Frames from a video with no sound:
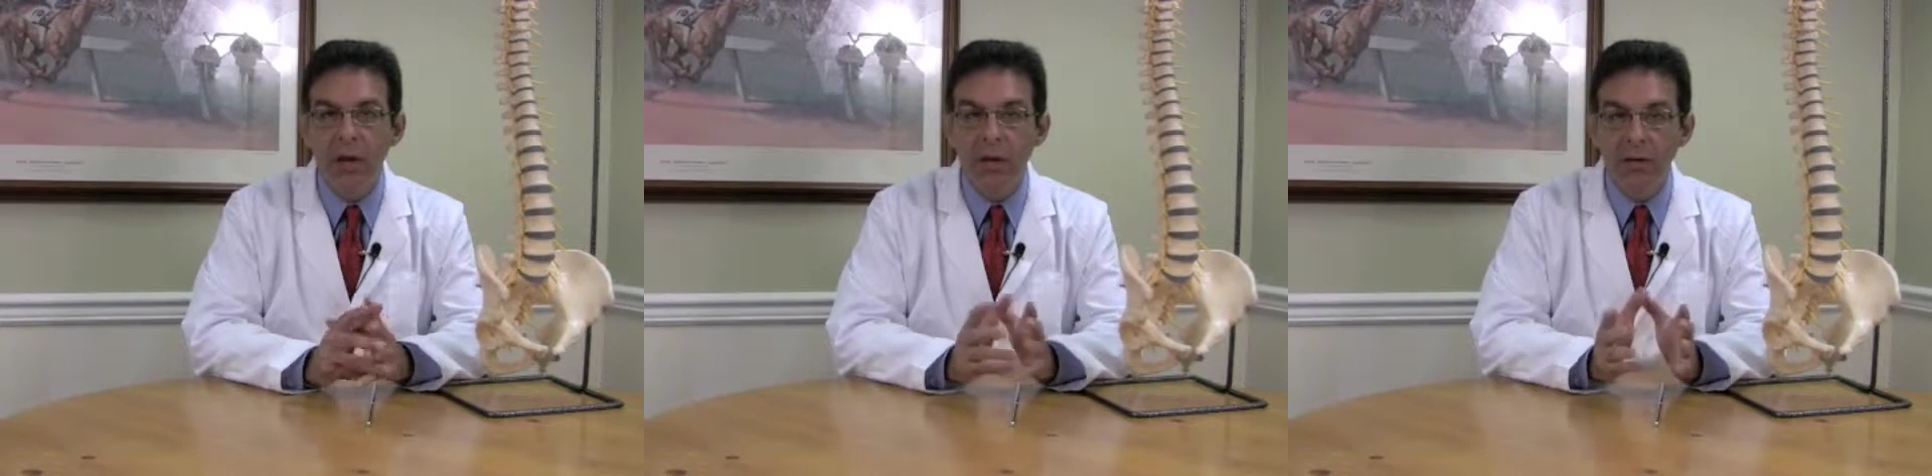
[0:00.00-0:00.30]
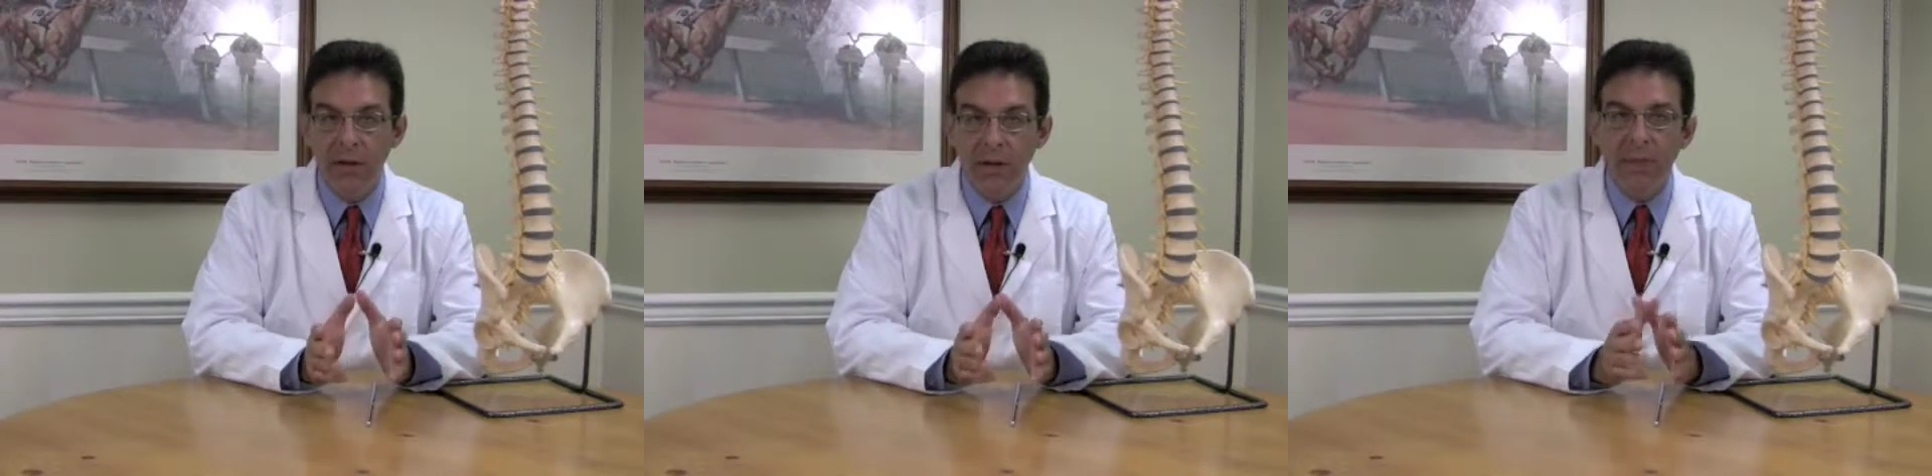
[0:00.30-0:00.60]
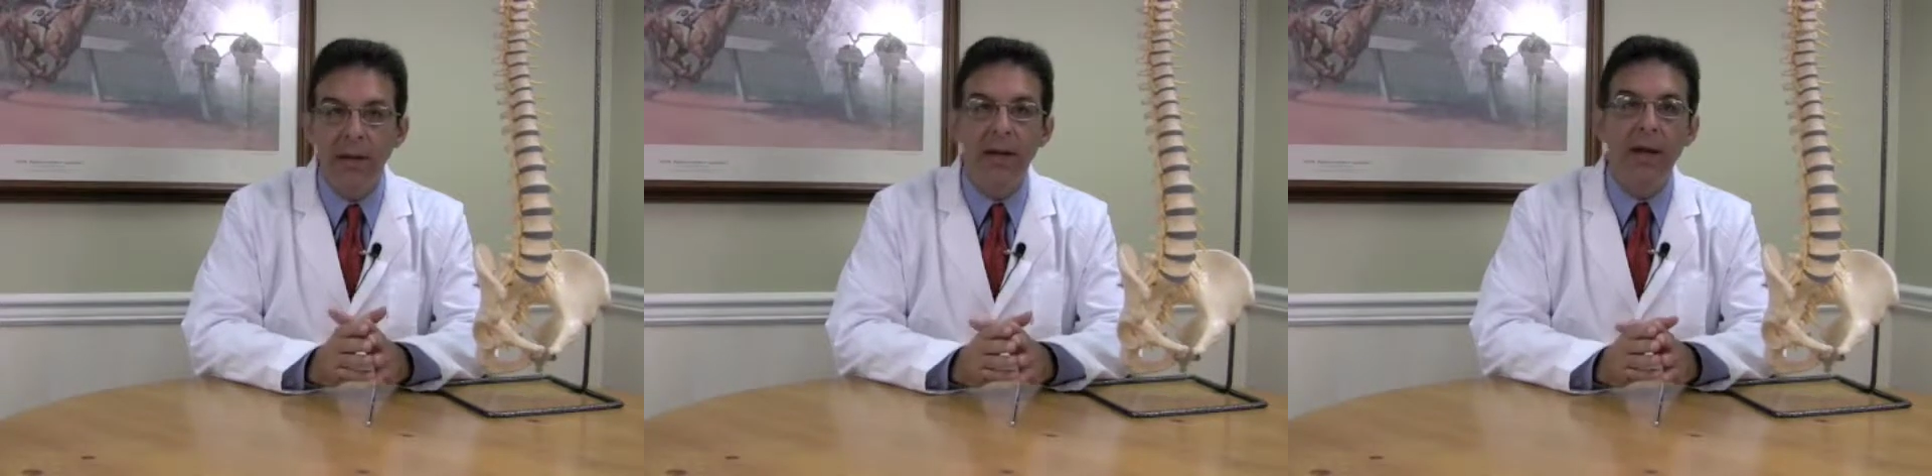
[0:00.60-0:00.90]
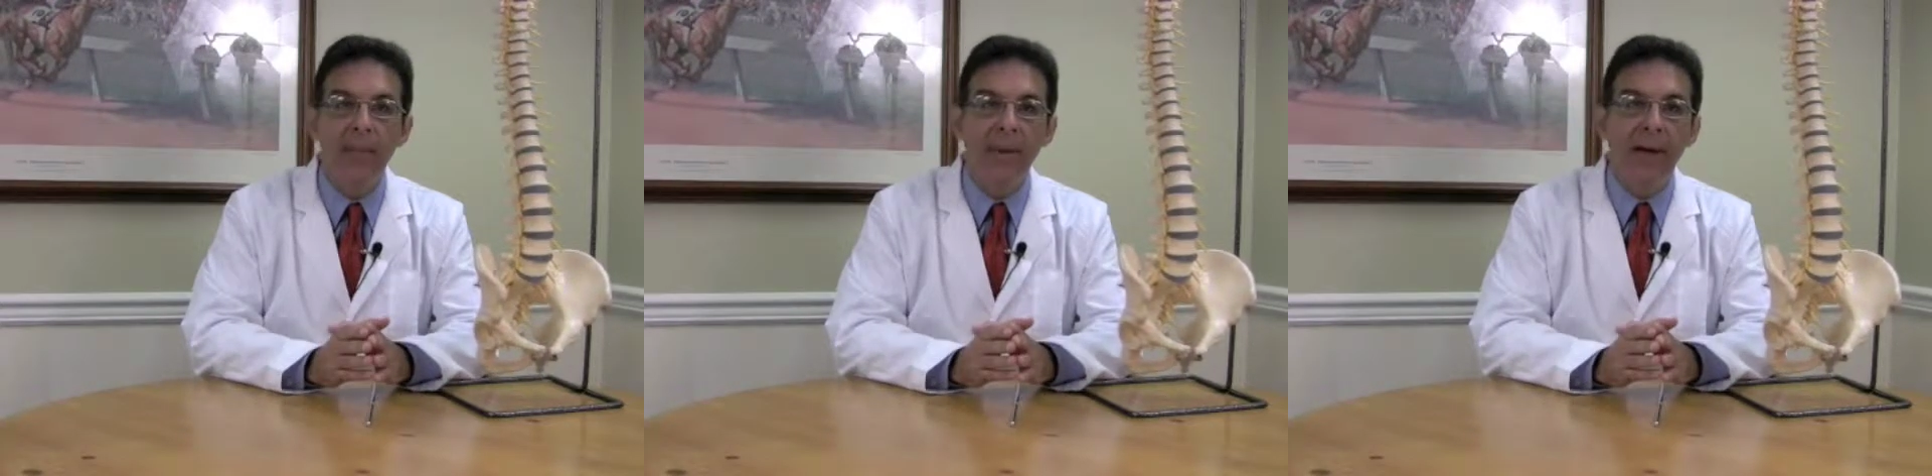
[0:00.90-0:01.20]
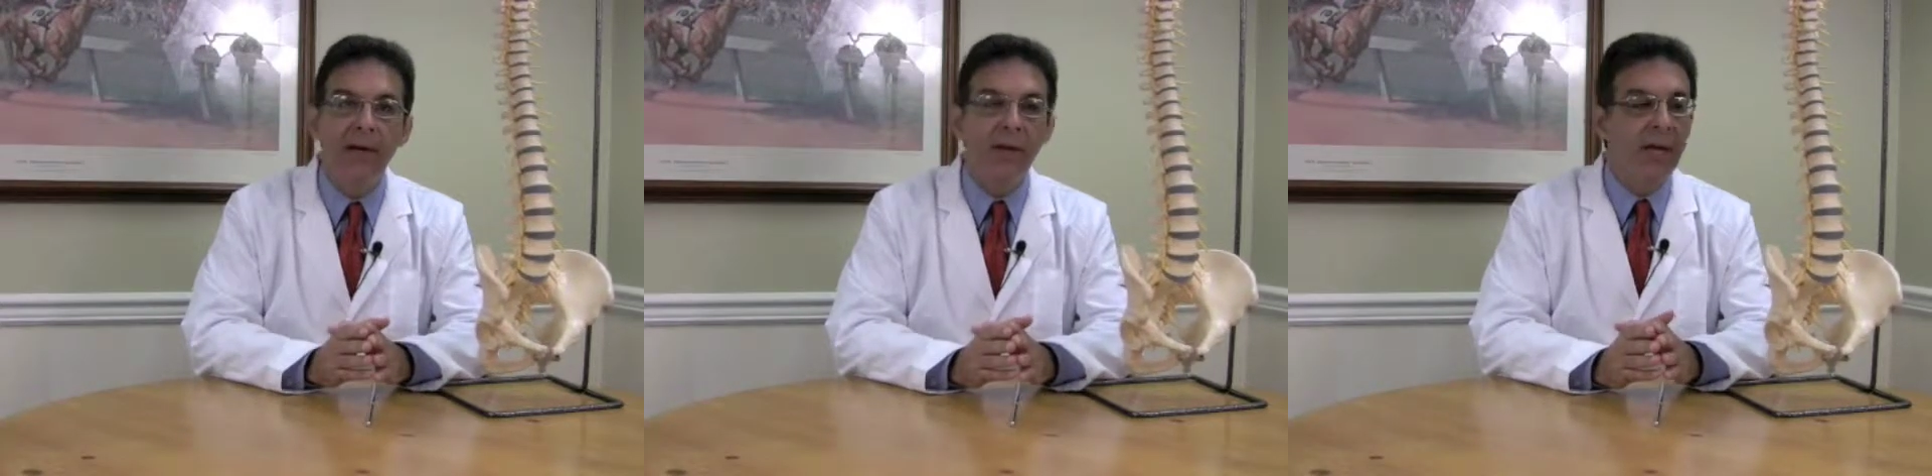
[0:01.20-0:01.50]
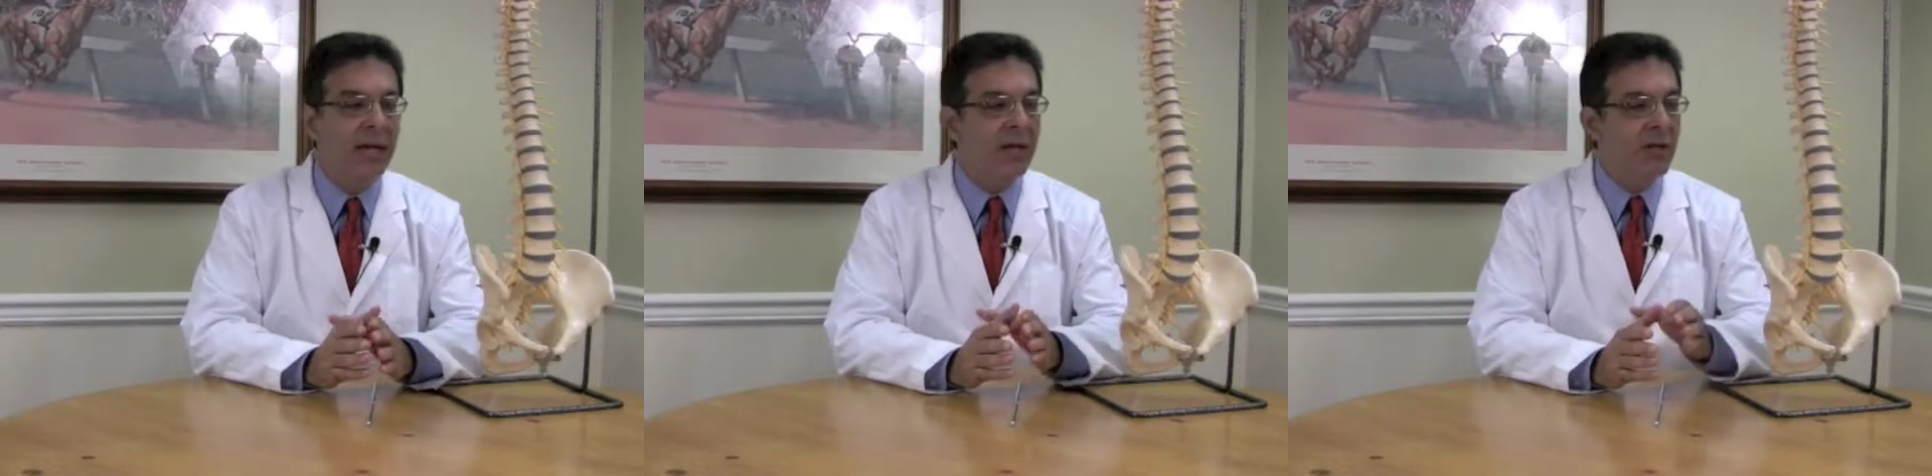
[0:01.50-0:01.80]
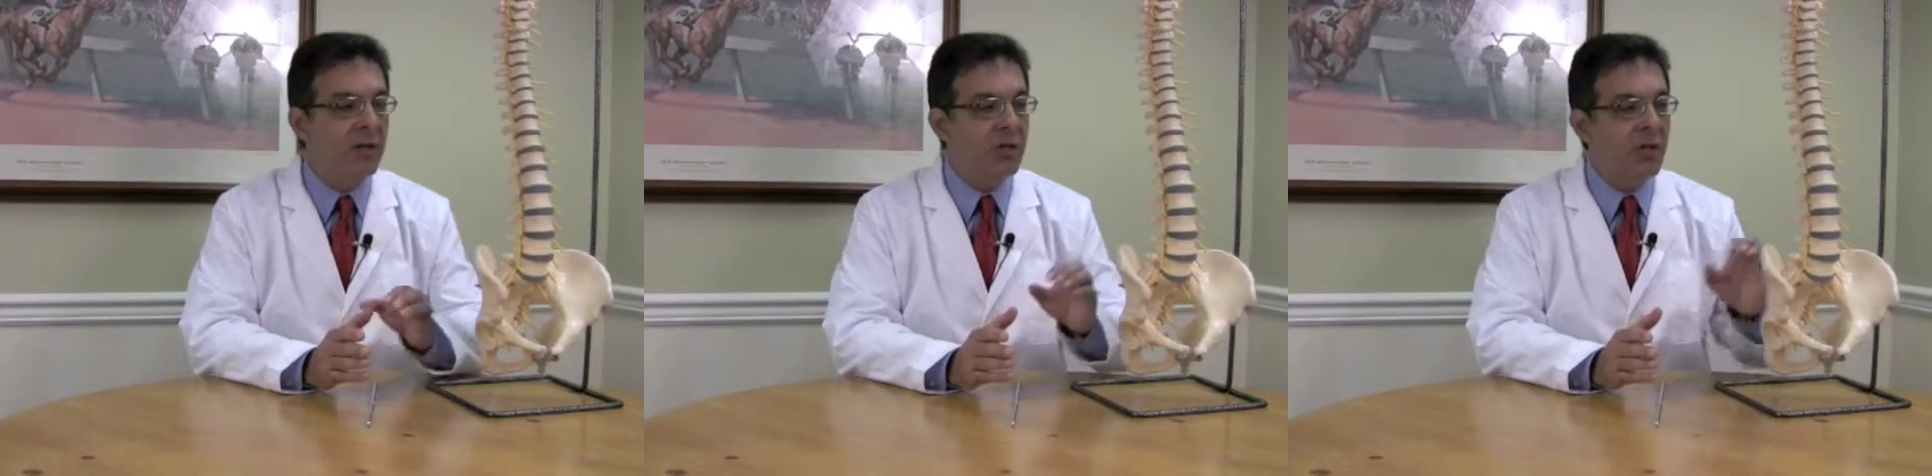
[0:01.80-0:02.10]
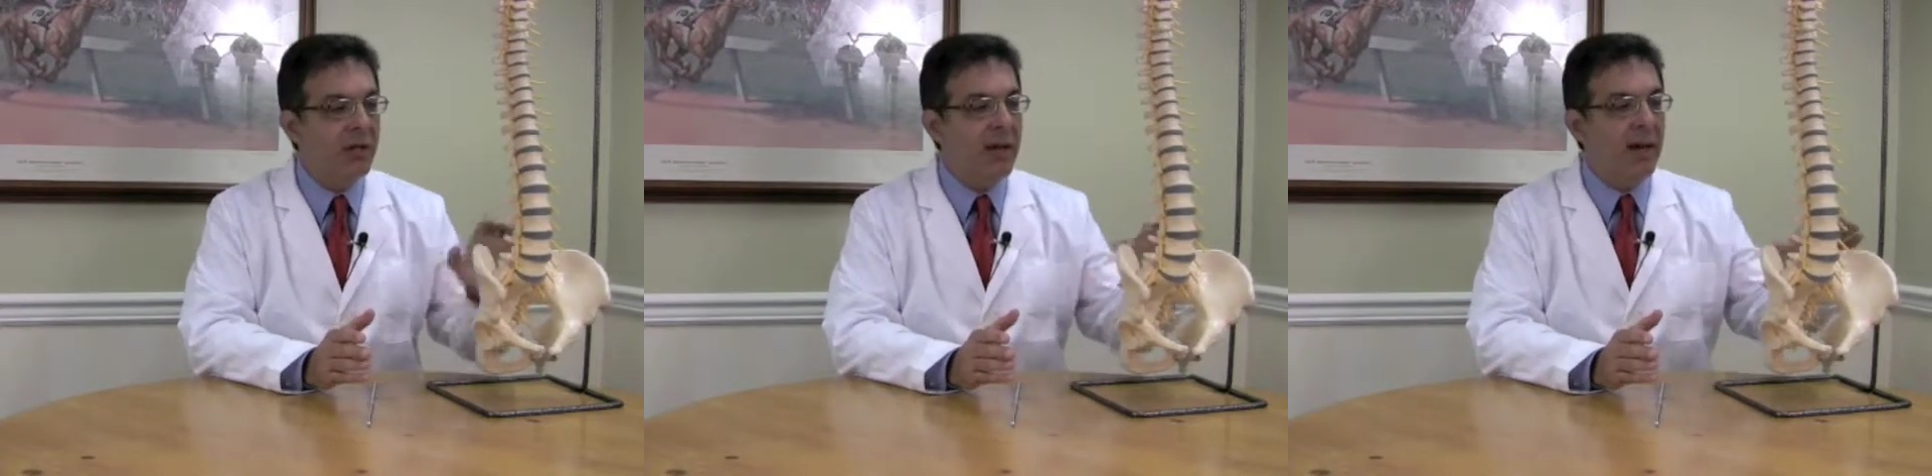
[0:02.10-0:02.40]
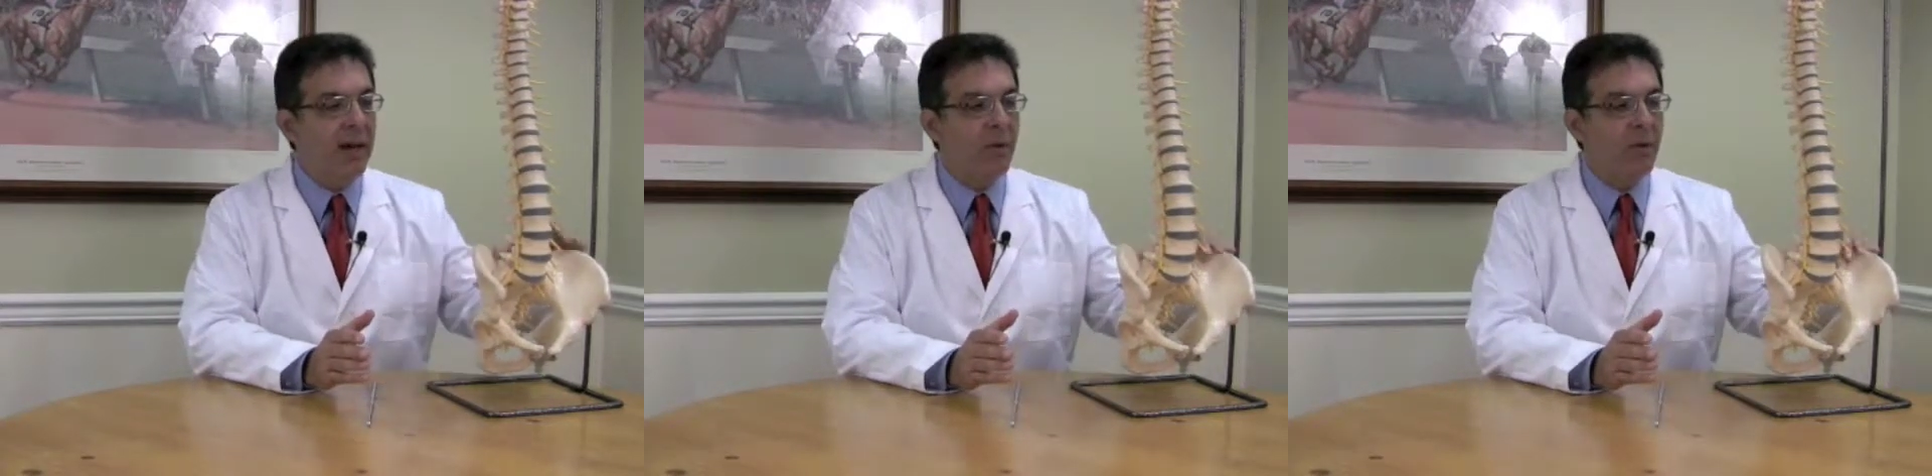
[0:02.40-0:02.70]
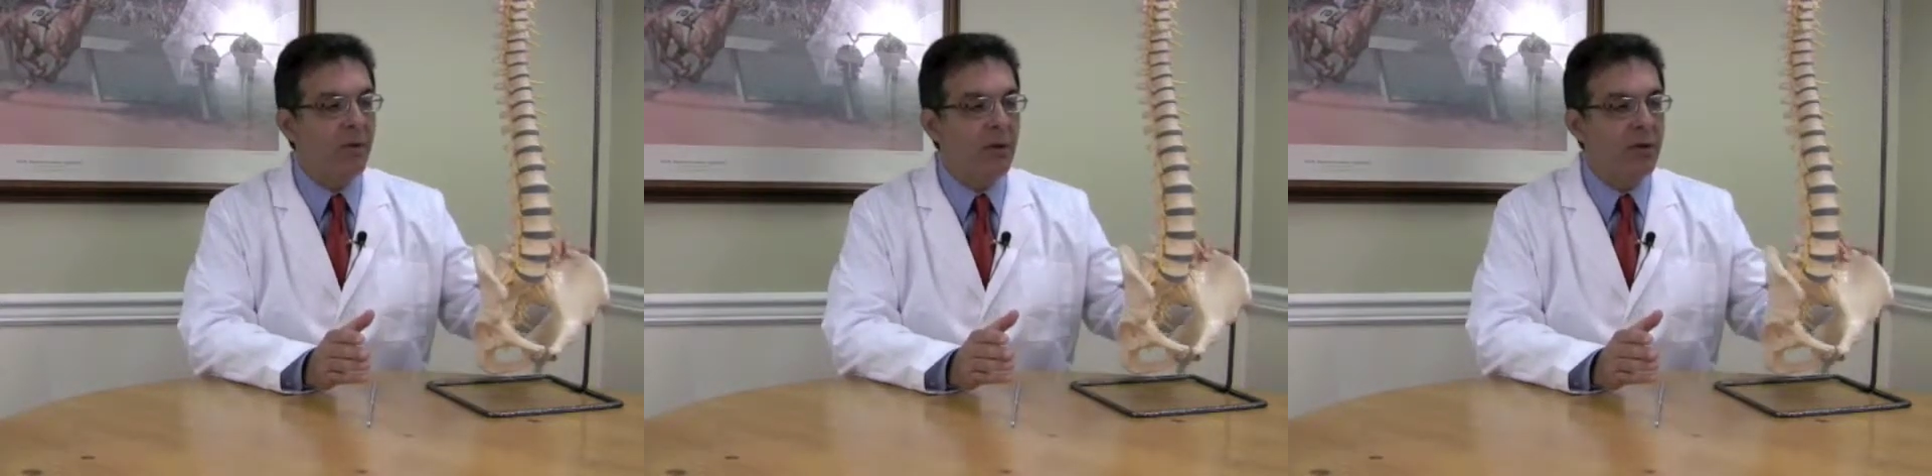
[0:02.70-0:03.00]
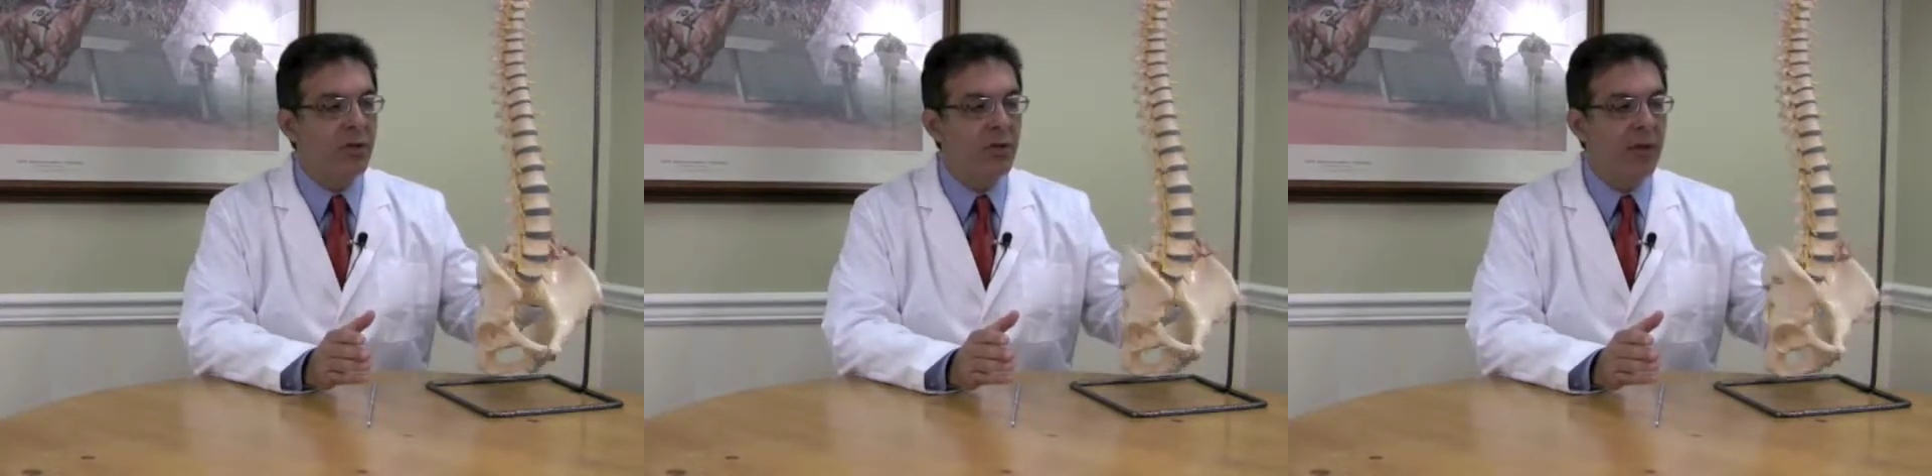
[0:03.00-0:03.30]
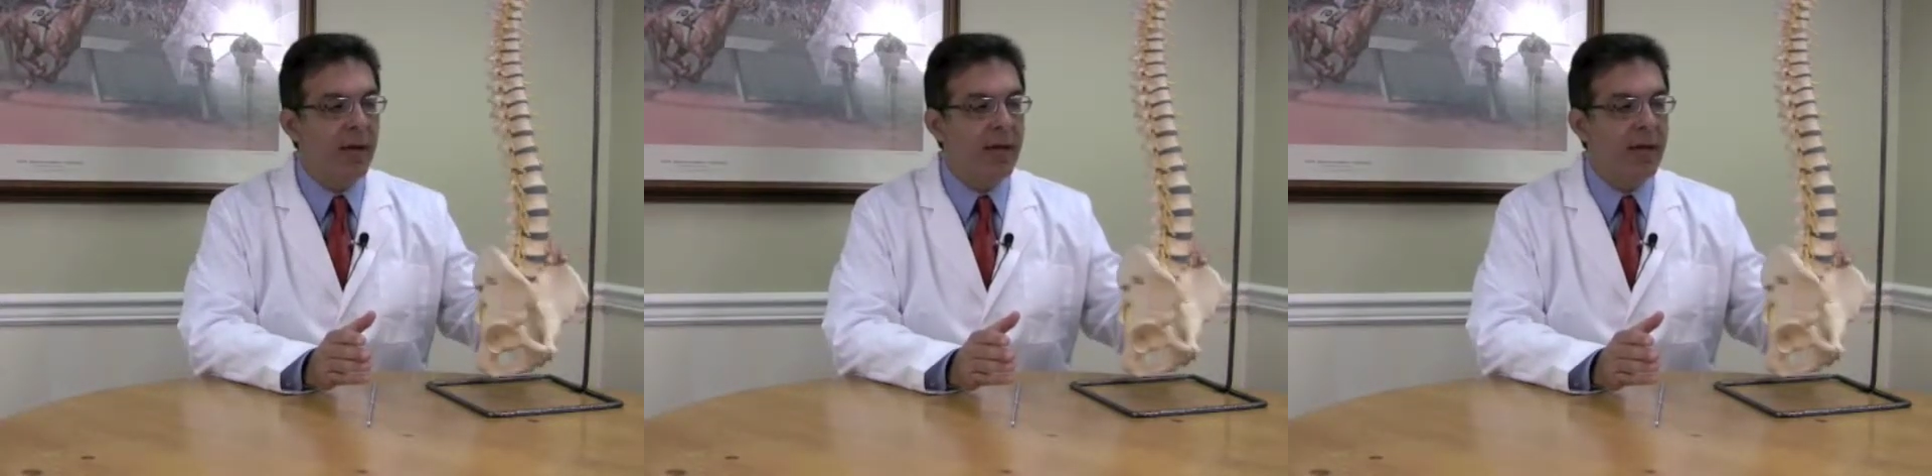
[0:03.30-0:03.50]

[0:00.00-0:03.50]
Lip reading: a little bit about a condition that I refer to